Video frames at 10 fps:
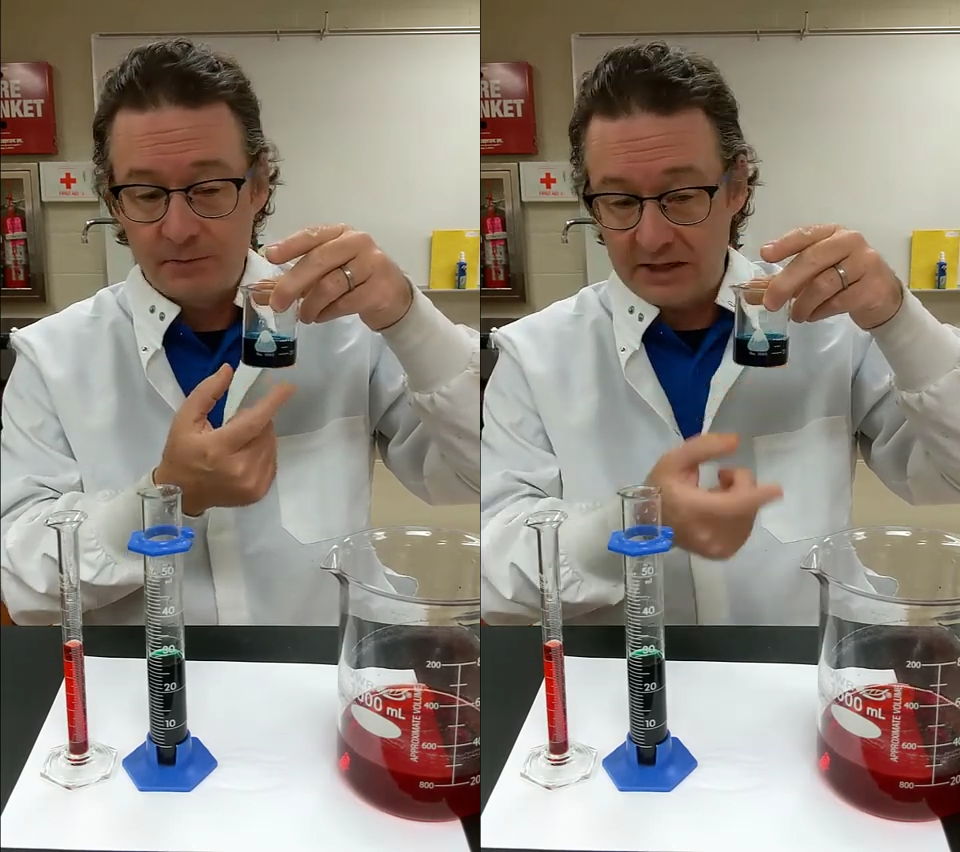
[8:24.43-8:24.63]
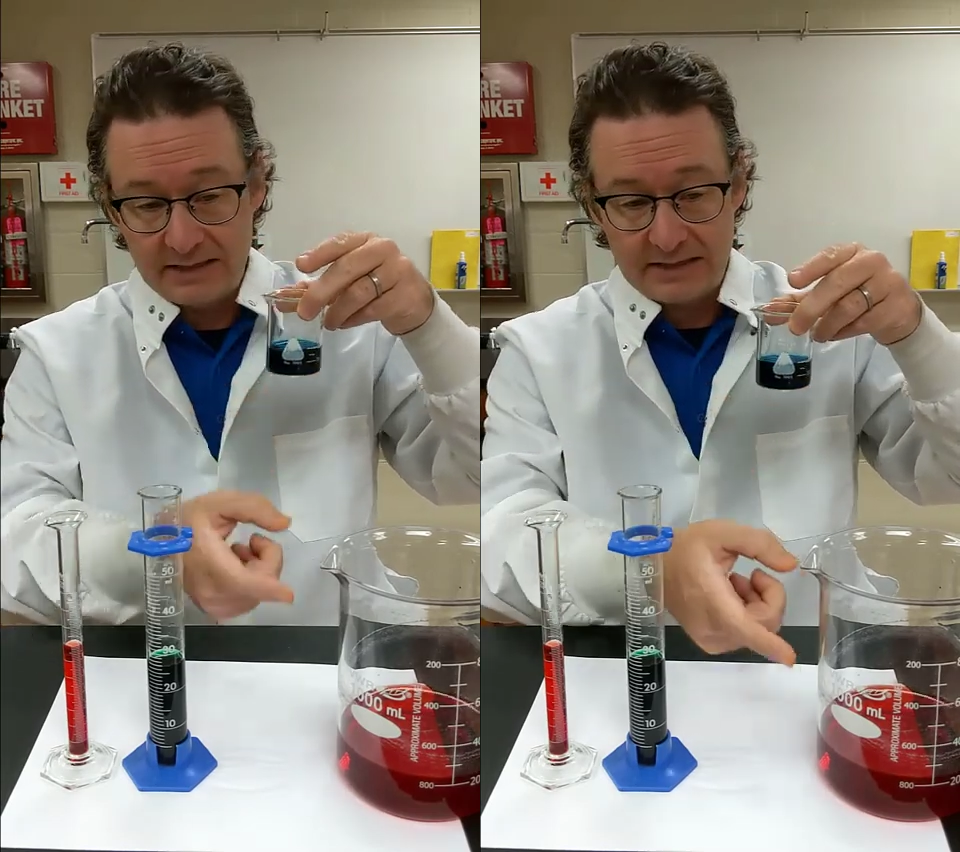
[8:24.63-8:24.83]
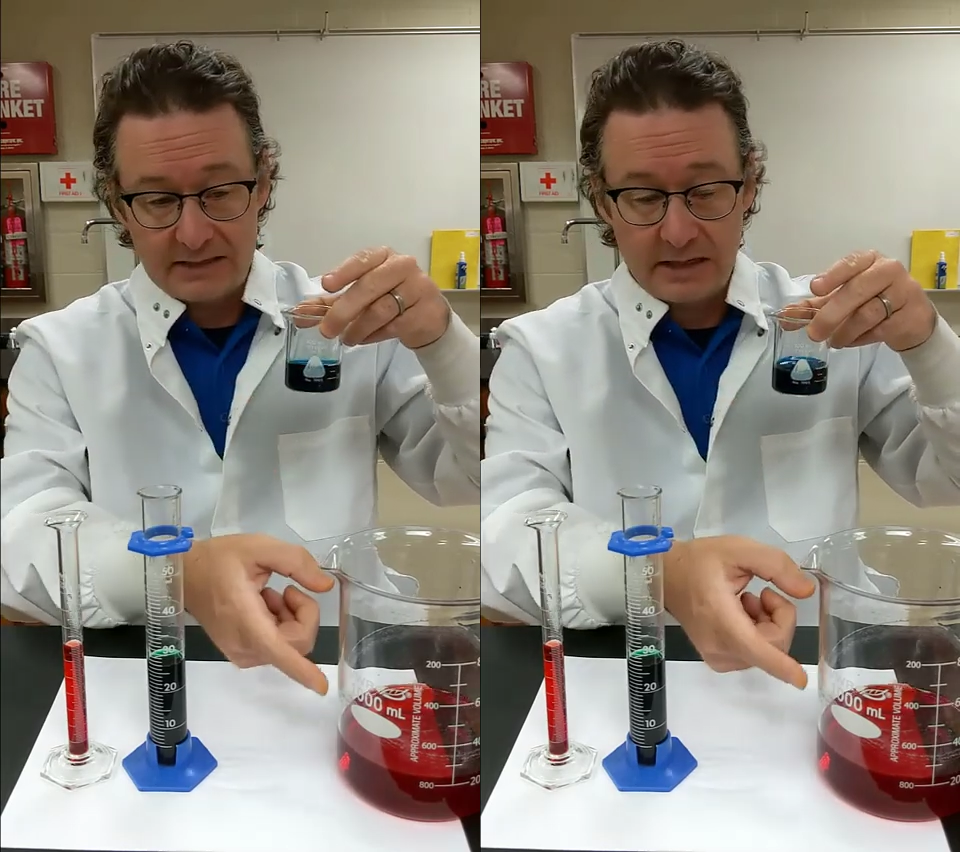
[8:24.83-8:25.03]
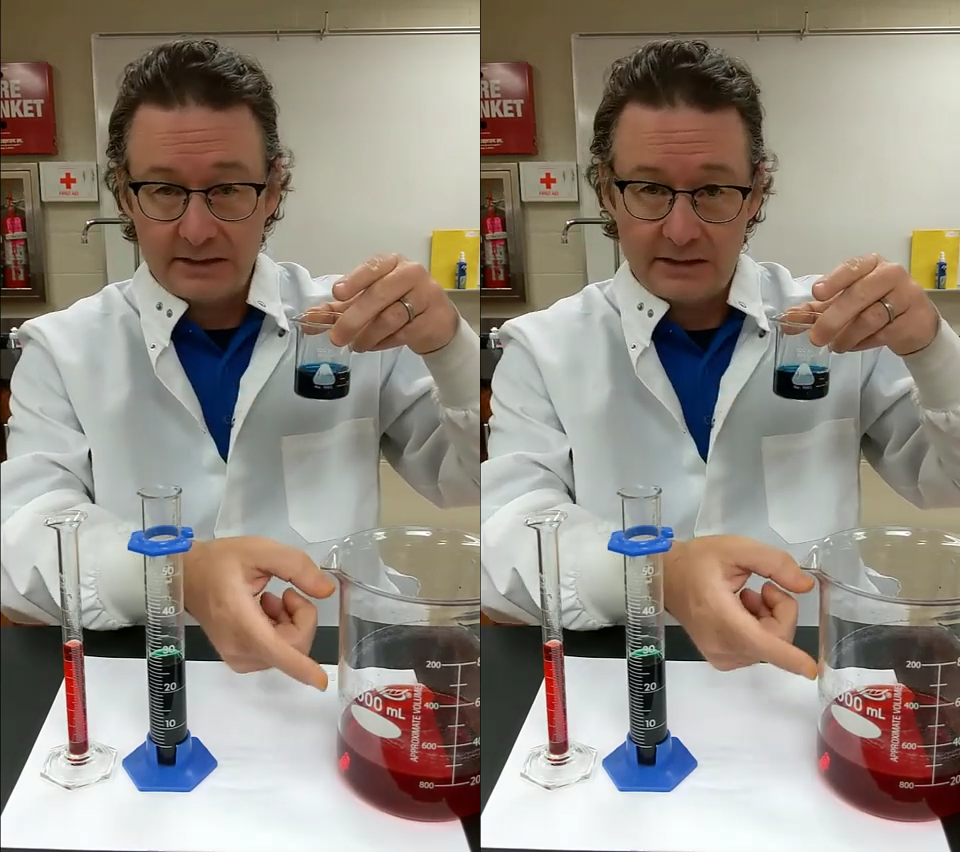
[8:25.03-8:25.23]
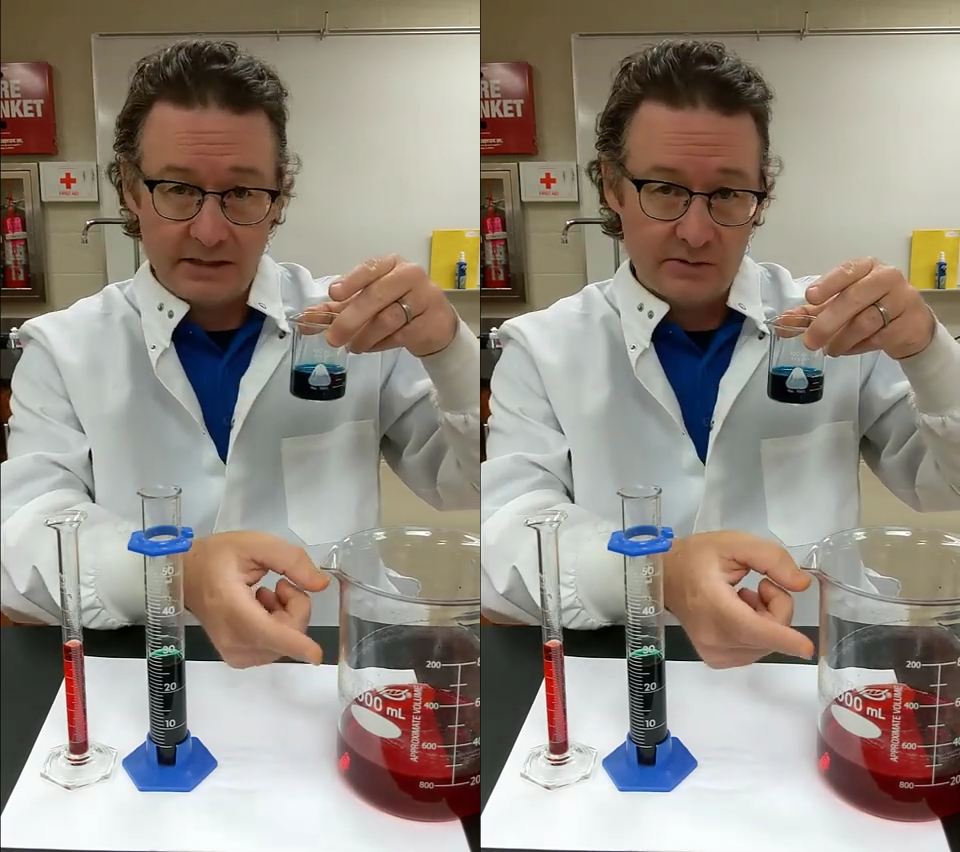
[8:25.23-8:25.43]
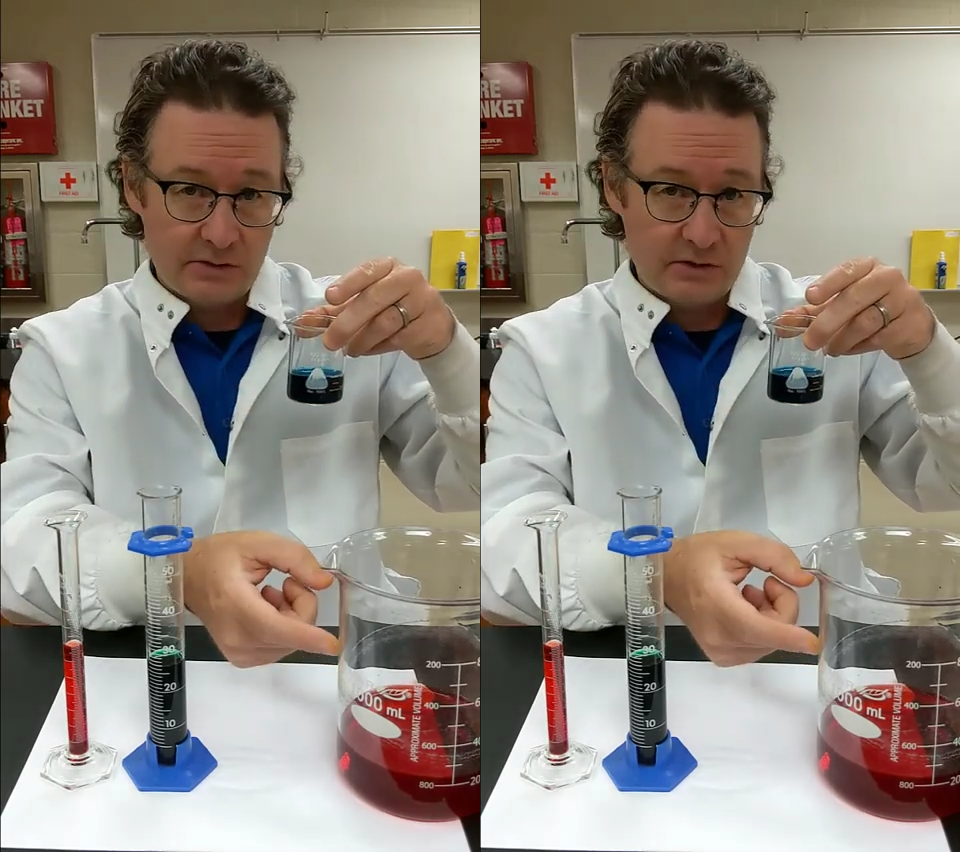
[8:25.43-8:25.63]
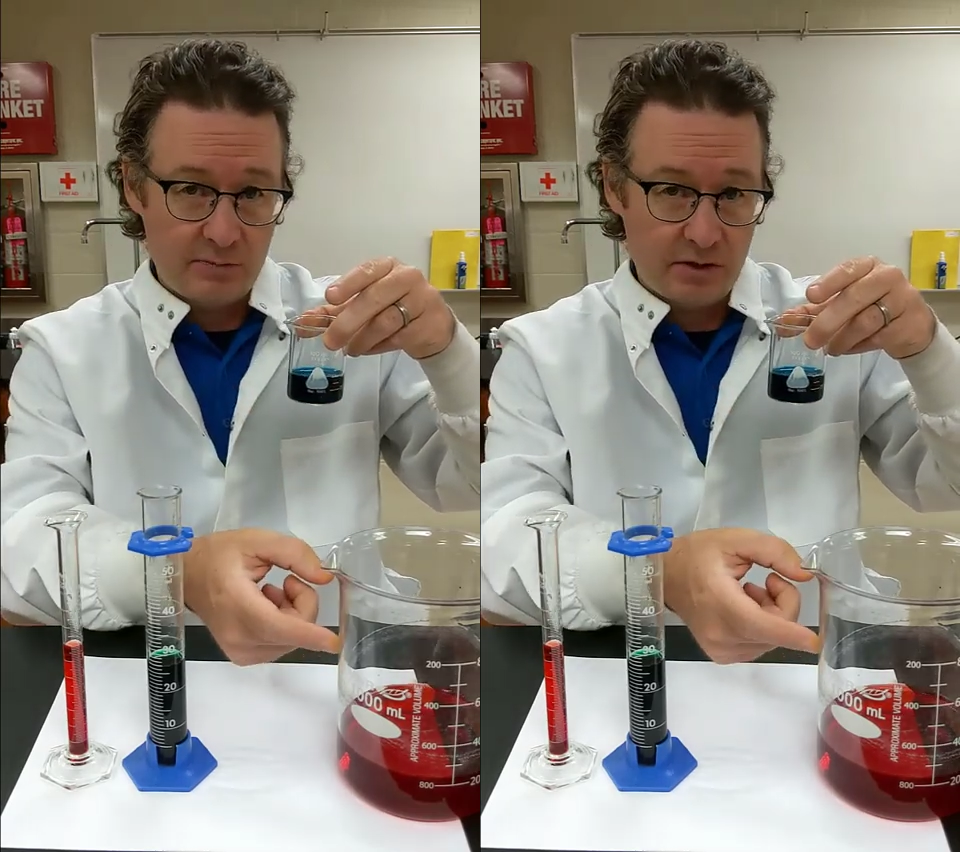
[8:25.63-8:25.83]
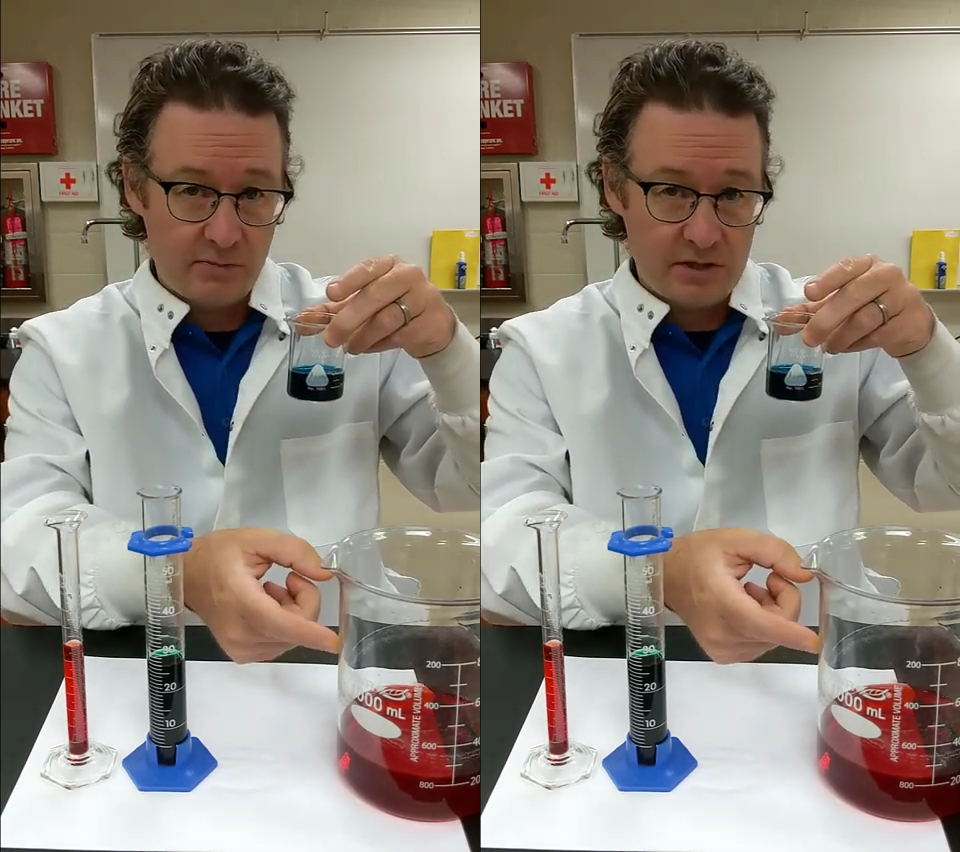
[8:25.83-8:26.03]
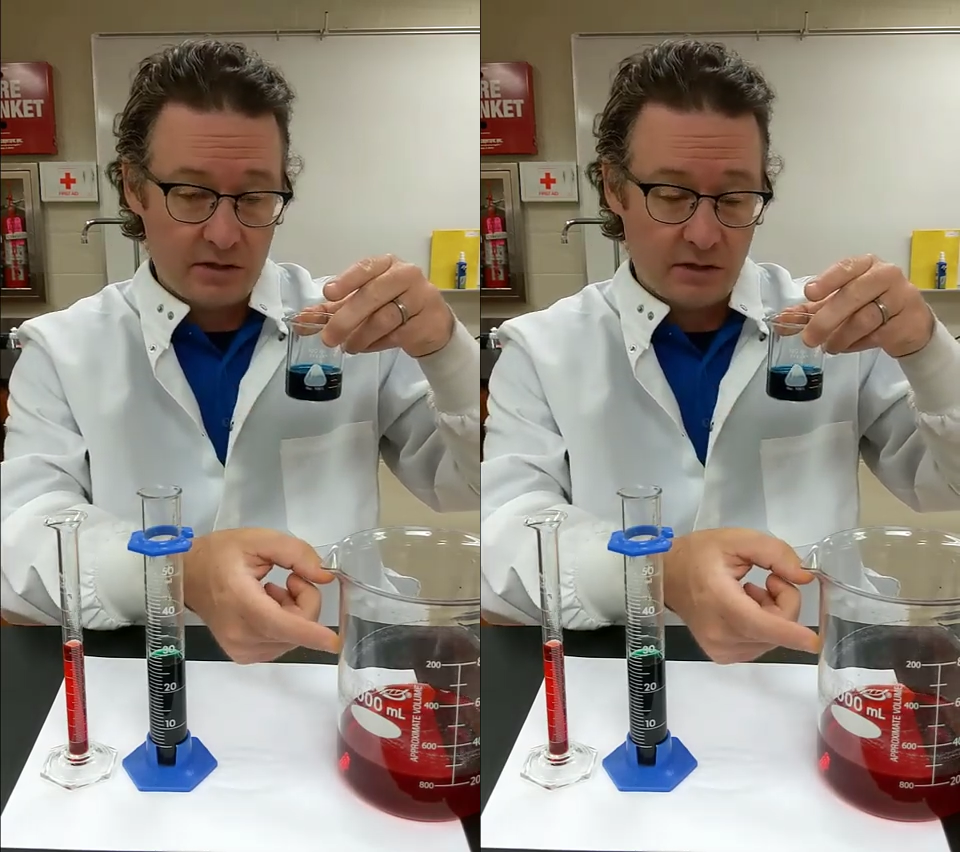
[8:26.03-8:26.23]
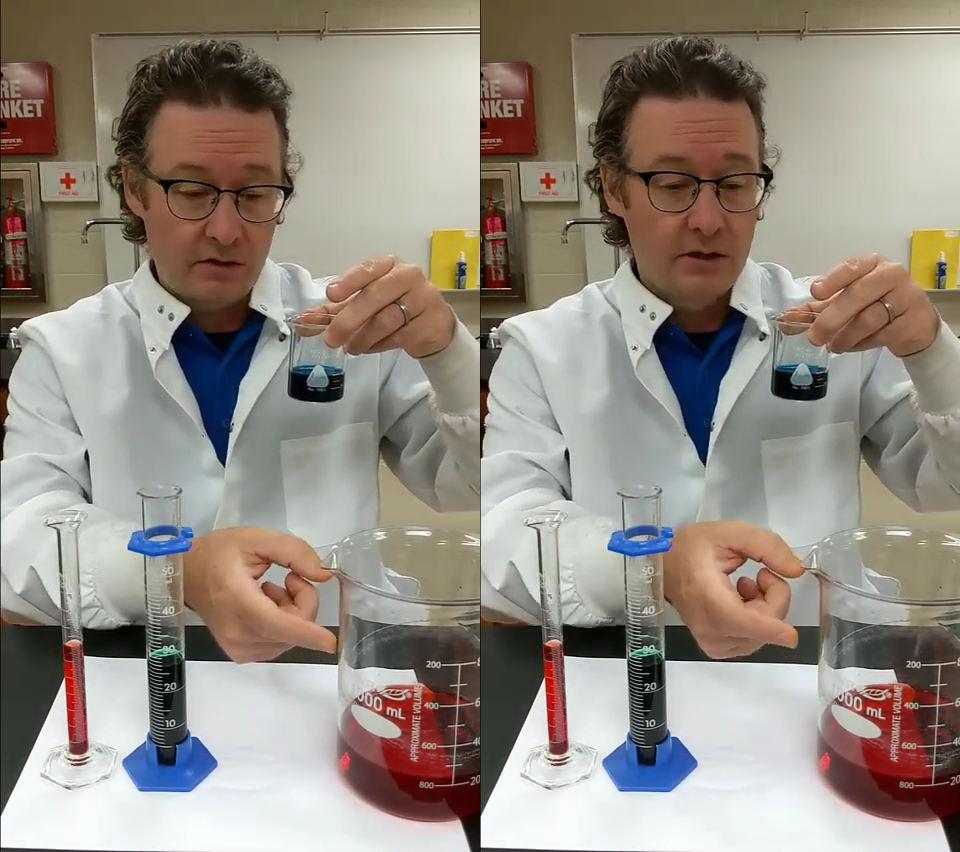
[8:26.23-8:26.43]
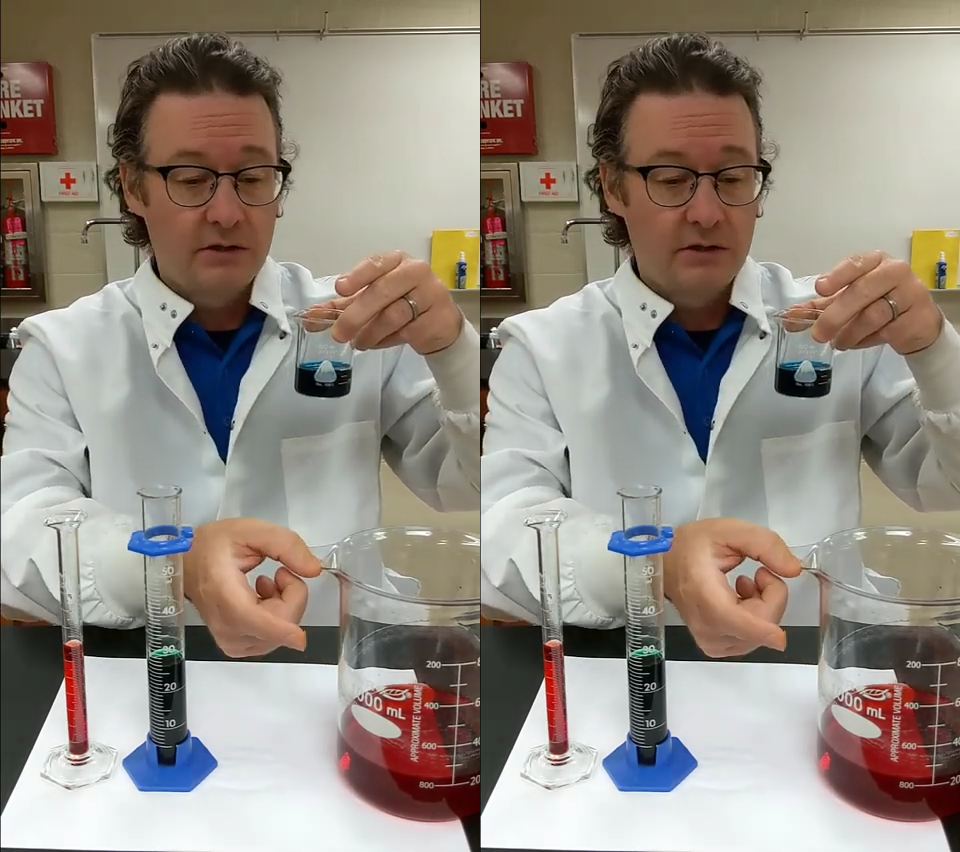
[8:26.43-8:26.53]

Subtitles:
And that's not the case with this big beaker.